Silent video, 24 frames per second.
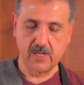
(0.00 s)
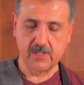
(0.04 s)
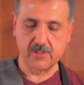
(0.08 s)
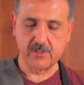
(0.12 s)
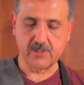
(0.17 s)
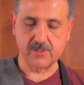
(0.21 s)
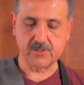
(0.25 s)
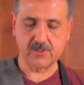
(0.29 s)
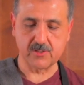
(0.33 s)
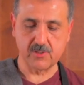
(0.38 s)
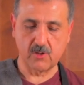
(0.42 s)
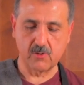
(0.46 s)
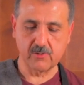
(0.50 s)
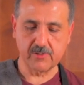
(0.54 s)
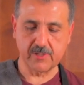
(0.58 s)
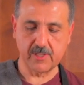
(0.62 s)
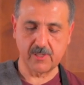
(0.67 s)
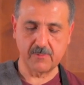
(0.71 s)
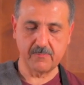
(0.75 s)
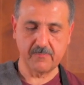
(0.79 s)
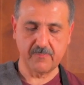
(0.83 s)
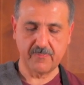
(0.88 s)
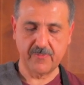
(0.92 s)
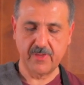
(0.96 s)
You soak
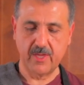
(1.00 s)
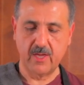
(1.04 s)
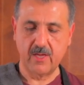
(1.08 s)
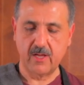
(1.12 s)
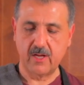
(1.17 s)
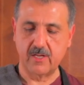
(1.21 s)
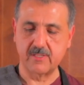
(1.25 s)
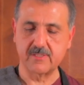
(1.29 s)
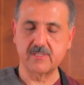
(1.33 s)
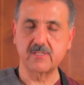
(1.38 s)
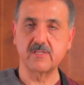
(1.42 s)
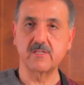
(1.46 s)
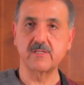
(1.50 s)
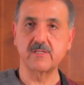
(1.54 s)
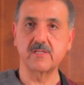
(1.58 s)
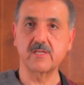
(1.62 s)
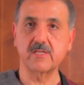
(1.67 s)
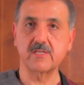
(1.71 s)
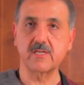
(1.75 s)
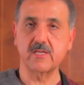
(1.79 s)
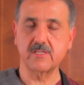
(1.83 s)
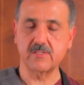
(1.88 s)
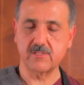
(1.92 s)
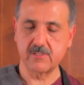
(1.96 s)
them until they
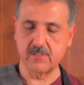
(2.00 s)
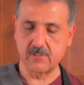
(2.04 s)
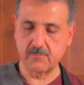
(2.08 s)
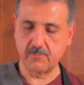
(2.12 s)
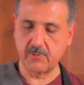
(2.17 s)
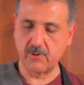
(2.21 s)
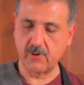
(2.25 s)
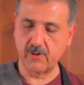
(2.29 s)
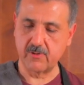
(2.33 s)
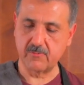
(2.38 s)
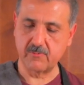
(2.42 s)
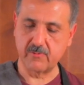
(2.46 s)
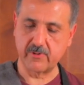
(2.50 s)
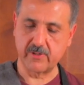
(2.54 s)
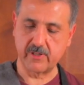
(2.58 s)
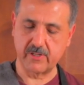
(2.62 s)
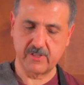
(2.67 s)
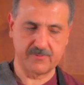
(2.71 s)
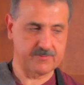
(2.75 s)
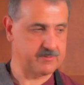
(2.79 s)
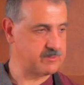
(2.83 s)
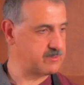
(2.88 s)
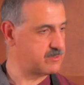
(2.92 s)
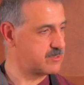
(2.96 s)
get to the point where
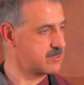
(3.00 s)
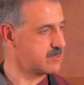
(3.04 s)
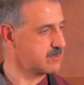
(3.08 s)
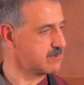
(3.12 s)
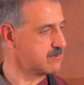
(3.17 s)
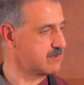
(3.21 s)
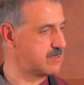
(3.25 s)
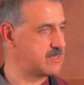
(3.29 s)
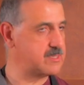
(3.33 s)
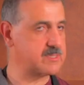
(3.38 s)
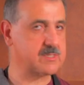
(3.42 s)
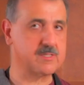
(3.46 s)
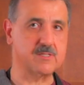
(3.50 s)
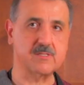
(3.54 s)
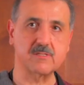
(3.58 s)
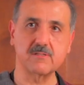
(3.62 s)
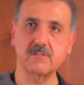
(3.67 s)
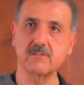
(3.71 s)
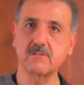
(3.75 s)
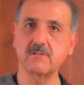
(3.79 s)
if you squeeze it,